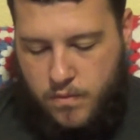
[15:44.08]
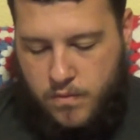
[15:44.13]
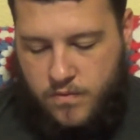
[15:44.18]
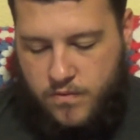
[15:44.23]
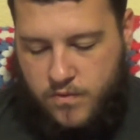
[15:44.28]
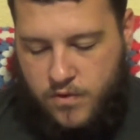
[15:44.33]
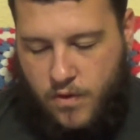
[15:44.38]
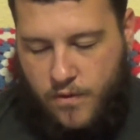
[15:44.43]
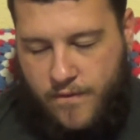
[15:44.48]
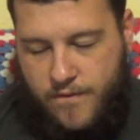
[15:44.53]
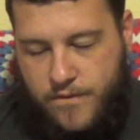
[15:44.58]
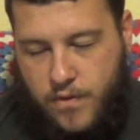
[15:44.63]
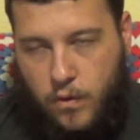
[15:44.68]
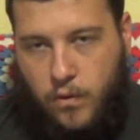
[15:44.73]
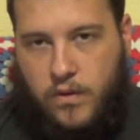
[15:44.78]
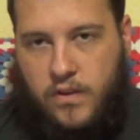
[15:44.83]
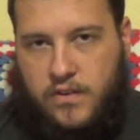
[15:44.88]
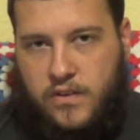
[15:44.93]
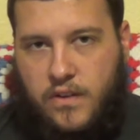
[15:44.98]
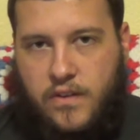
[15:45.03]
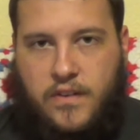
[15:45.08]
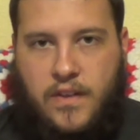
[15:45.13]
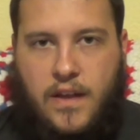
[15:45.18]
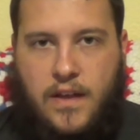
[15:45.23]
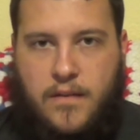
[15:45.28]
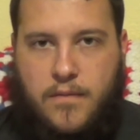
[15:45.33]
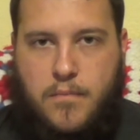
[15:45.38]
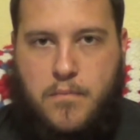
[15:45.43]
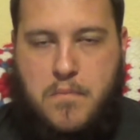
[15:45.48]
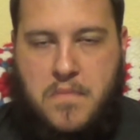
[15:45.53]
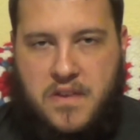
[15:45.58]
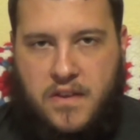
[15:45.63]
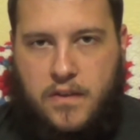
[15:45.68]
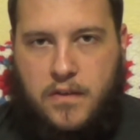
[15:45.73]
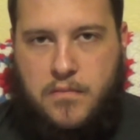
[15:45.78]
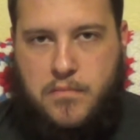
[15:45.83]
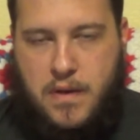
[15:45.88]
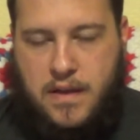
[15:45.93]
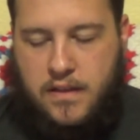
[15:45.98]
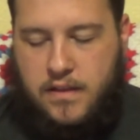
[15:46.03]
focused on that
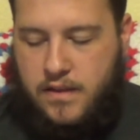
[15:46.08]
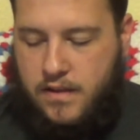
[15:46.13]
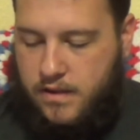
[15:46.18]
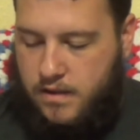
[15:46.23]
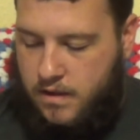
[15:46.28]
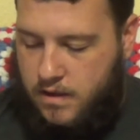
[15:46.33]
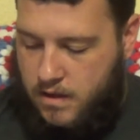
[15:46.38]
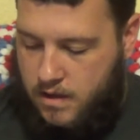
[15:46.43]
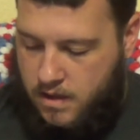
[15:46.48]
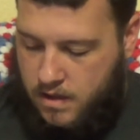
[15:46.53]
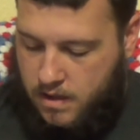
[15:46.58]
misspelling.